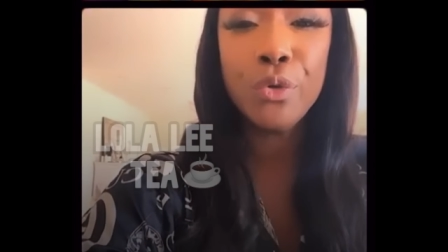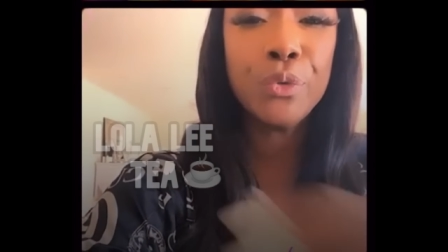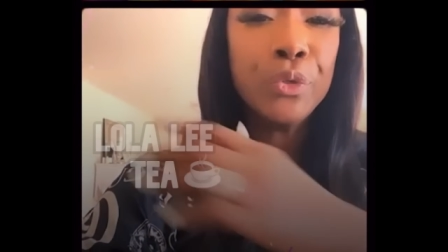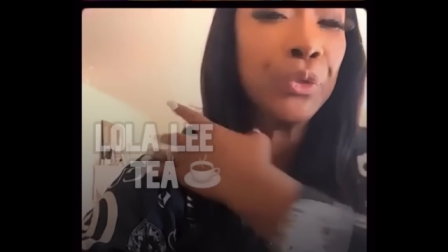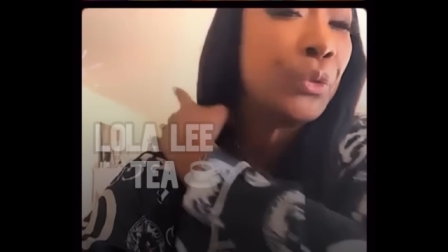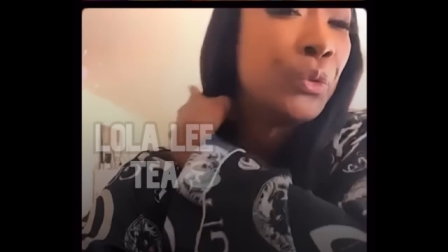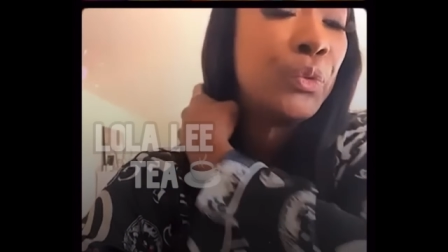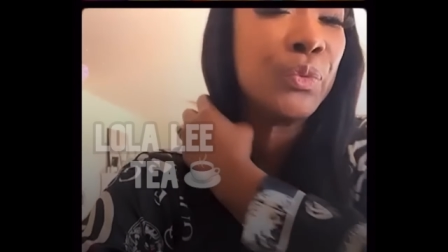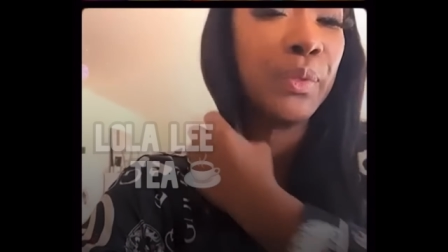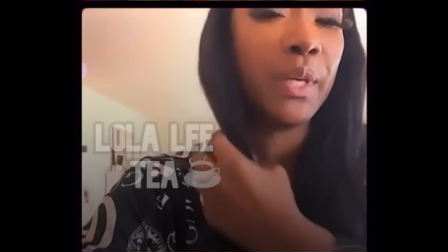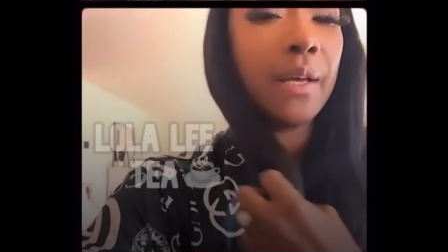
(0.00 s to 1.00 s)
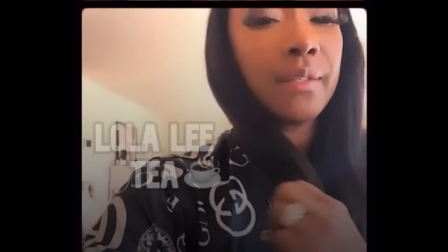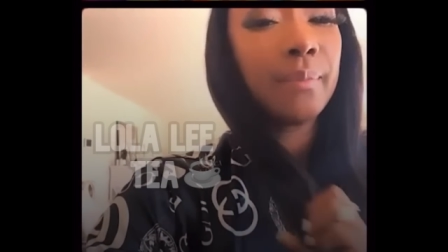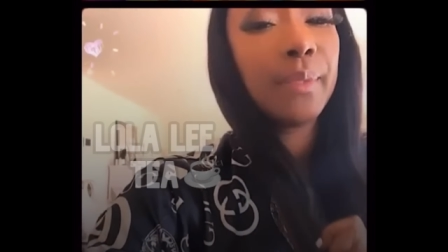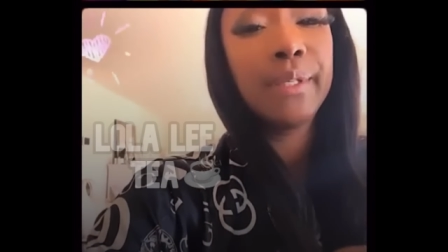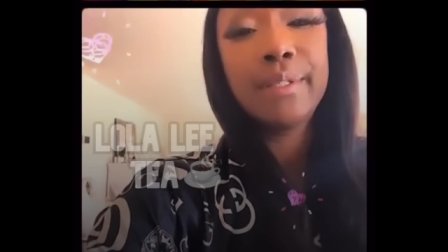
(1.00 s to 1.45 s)
cruise. We got
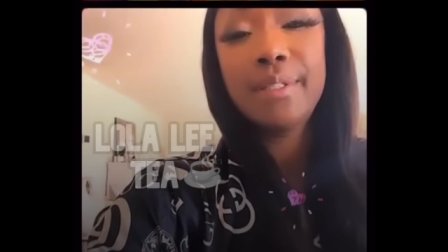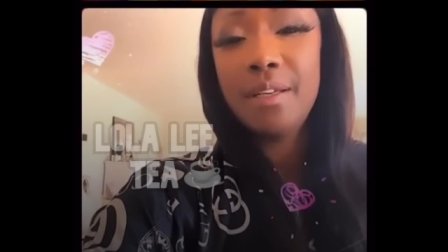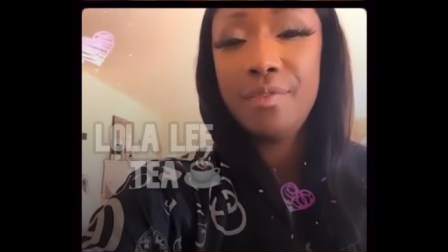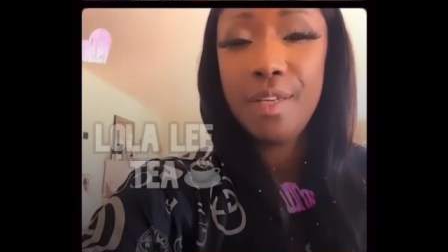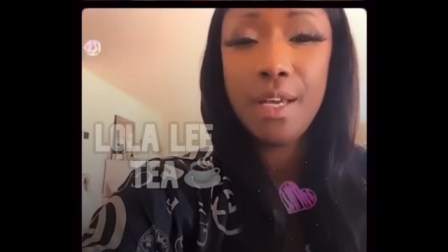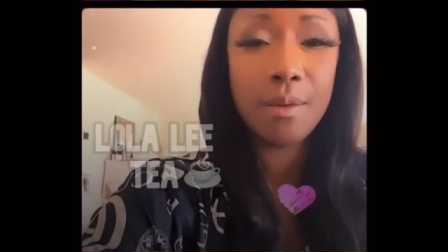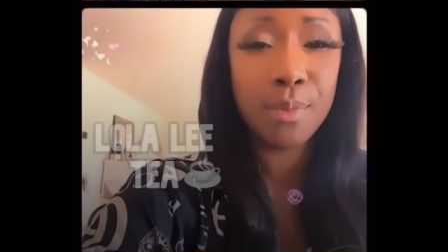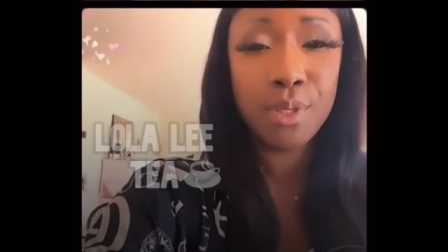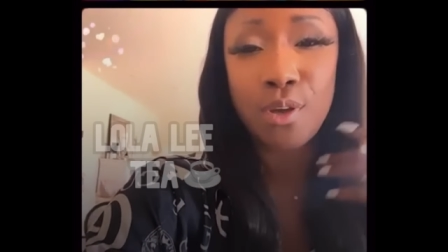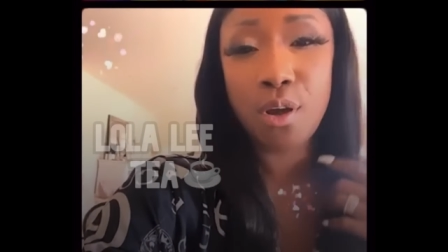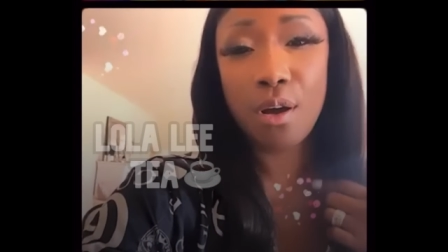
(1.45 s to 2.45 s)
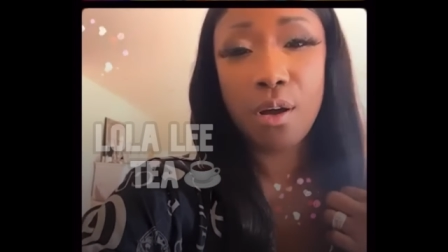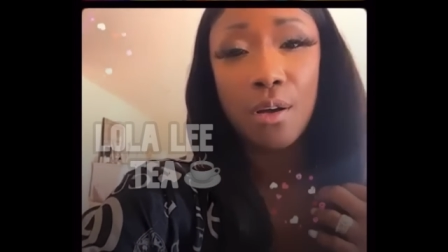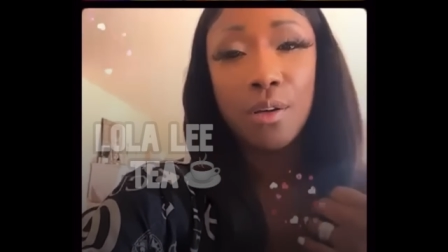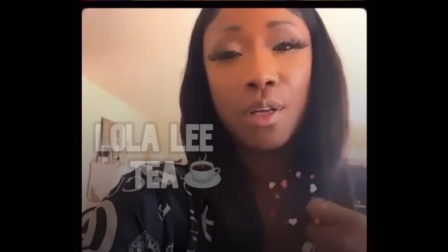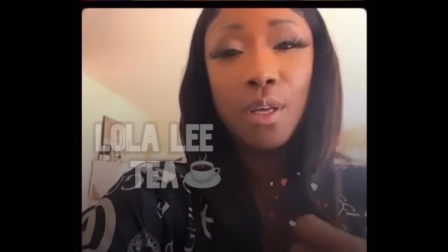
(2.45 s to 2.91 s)
some good stuff coming,
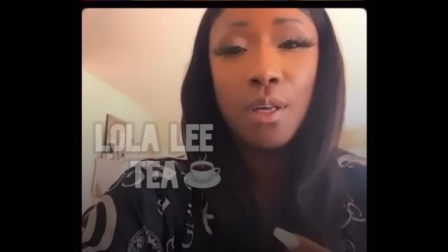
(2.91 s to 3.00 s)
y'all.